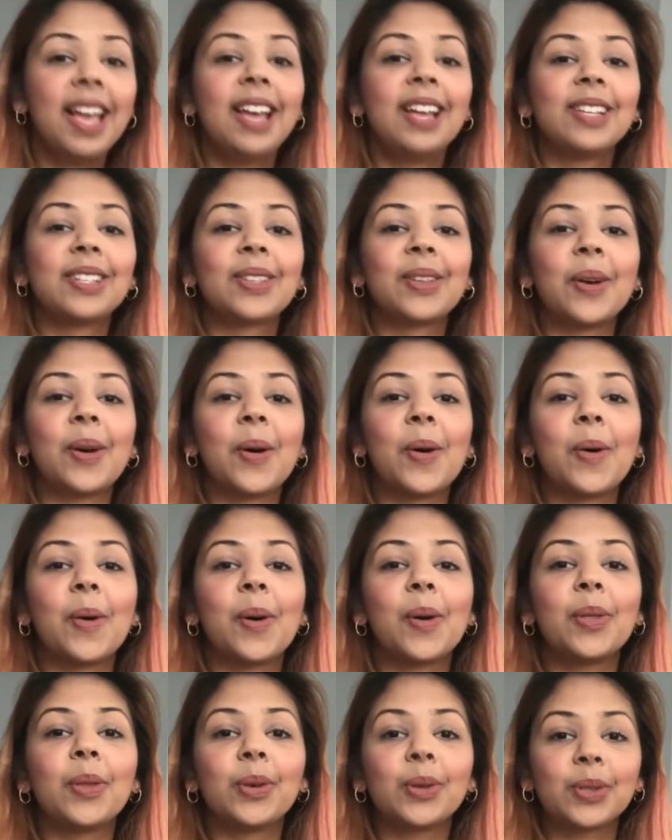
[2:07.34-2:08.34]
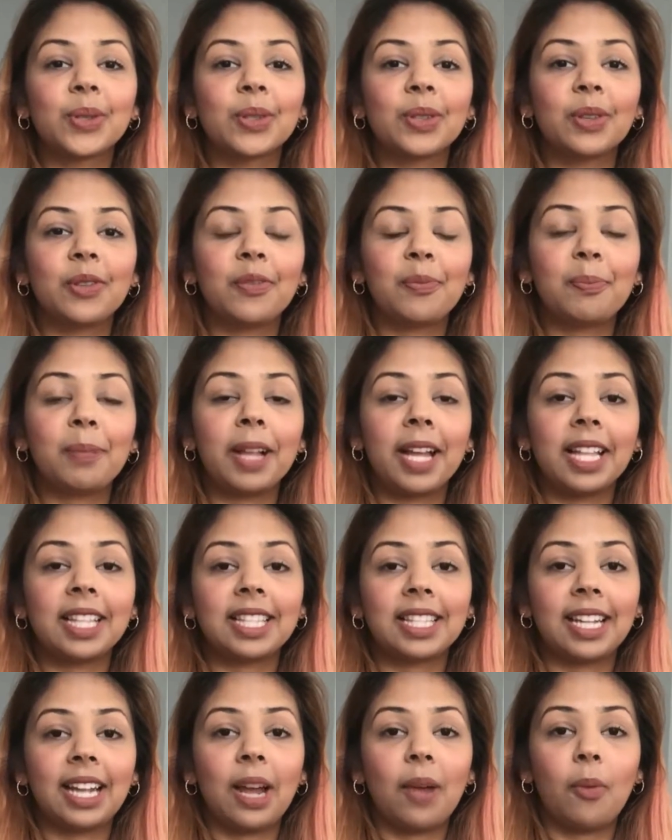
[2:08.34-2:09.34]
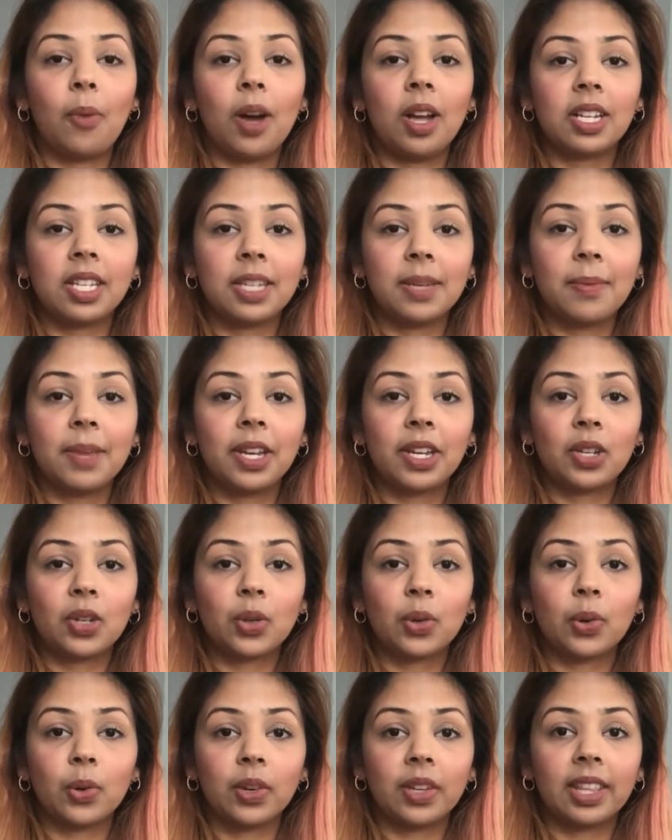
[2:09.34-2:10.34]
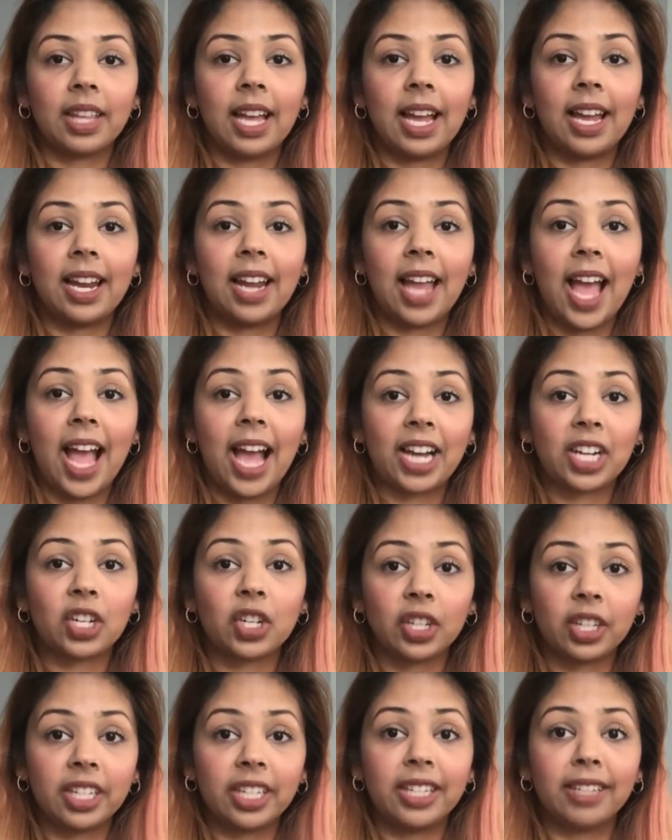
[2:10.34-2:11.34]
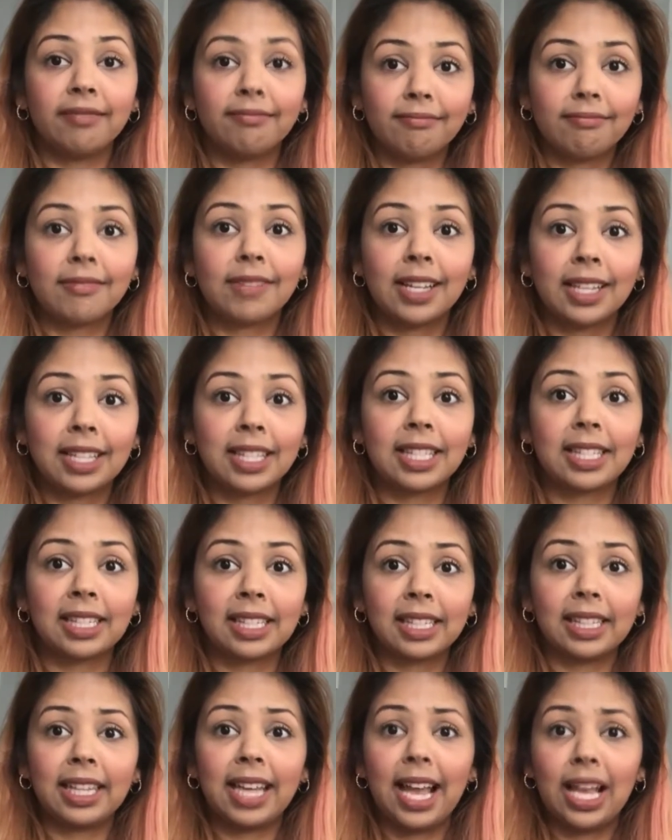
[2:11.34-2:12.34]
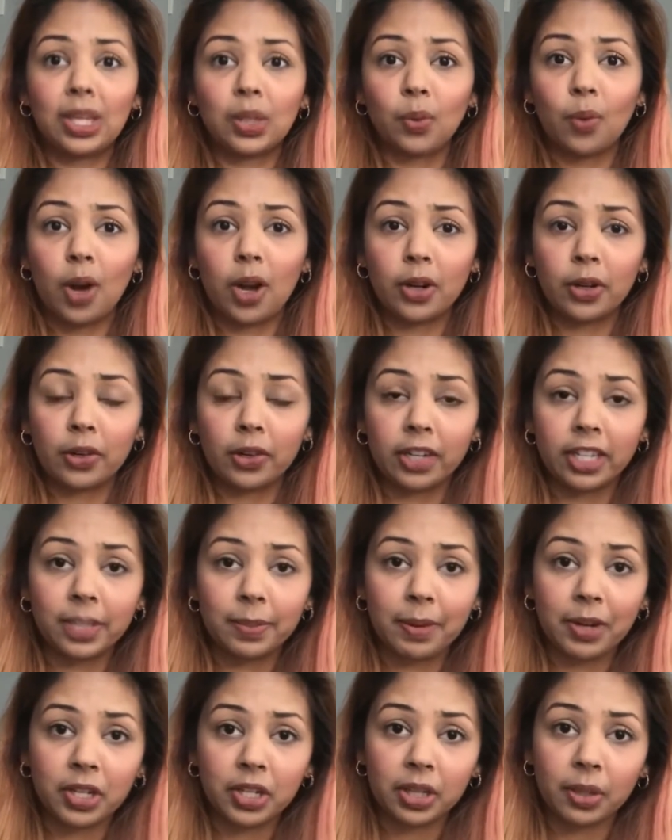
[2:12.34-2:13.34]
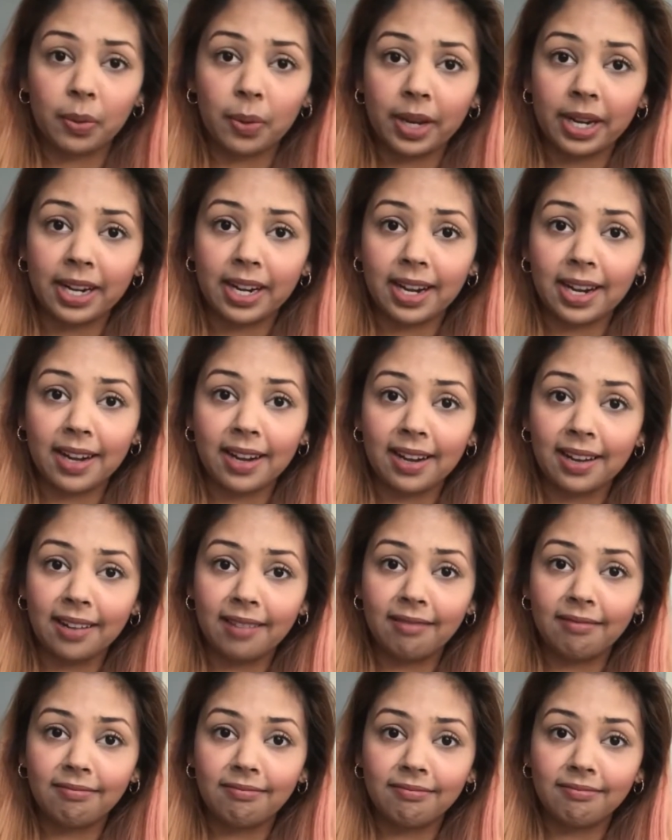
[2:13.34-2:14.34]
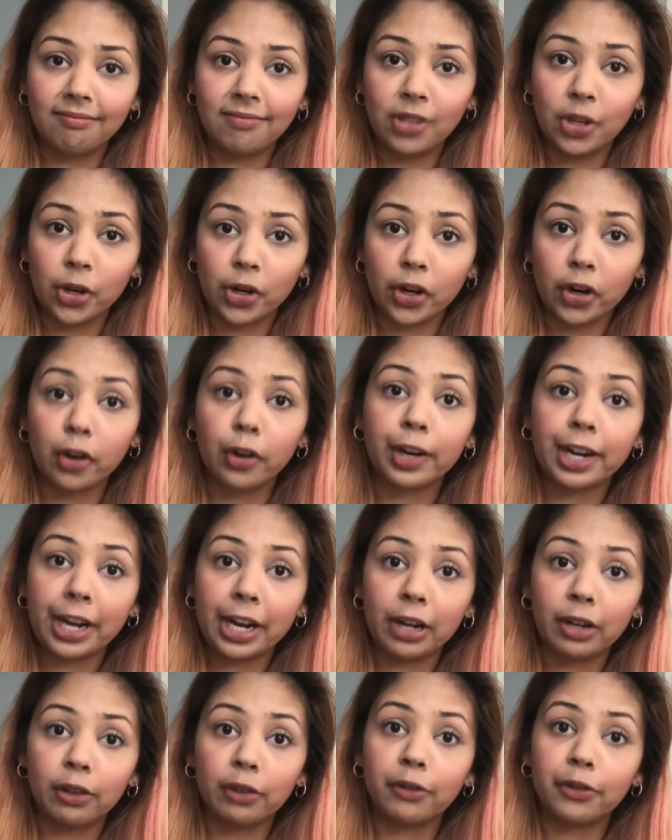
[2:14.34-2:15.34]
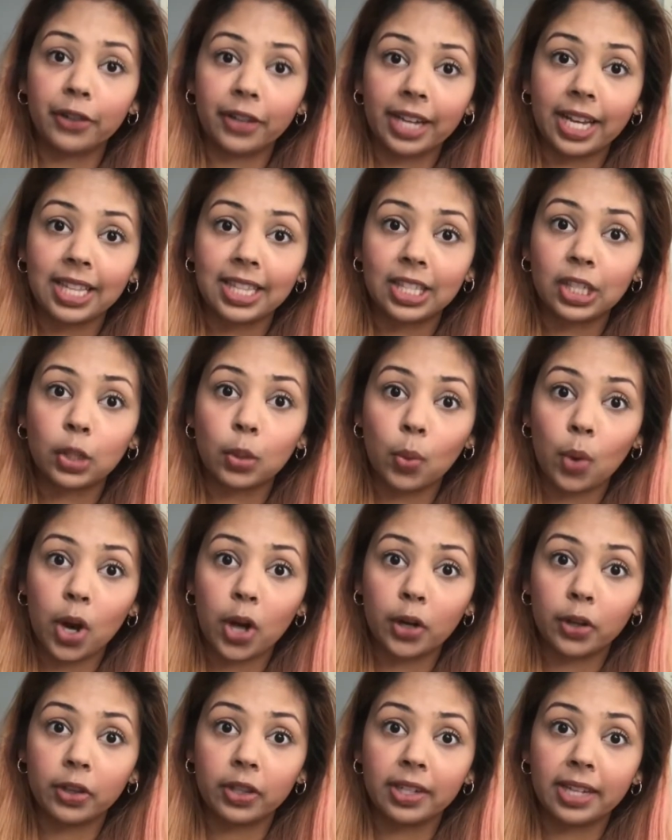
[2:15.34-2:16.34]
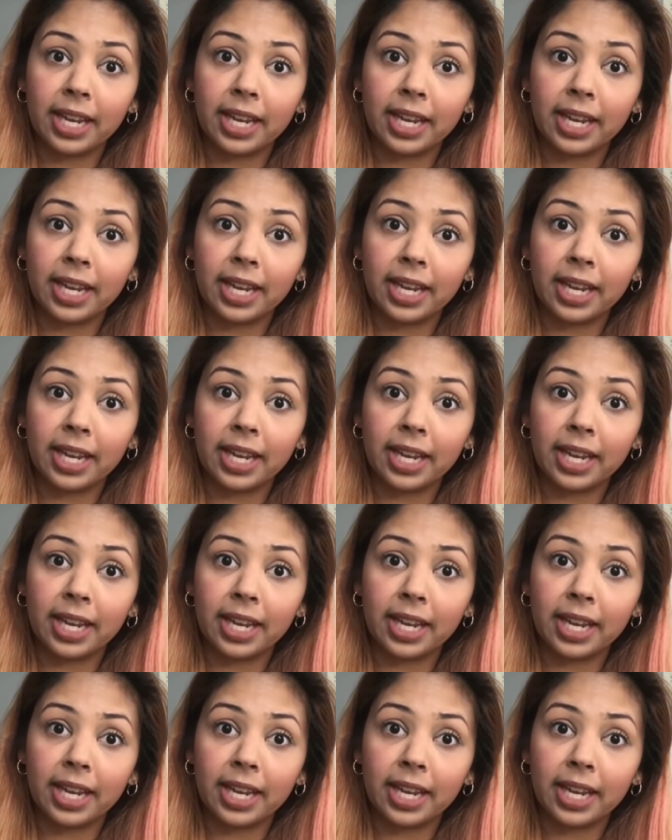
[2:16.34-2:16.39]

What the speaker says: So those are the plants that I want to make sure that actually consistently has water, especially when your girl Carol forgets to water the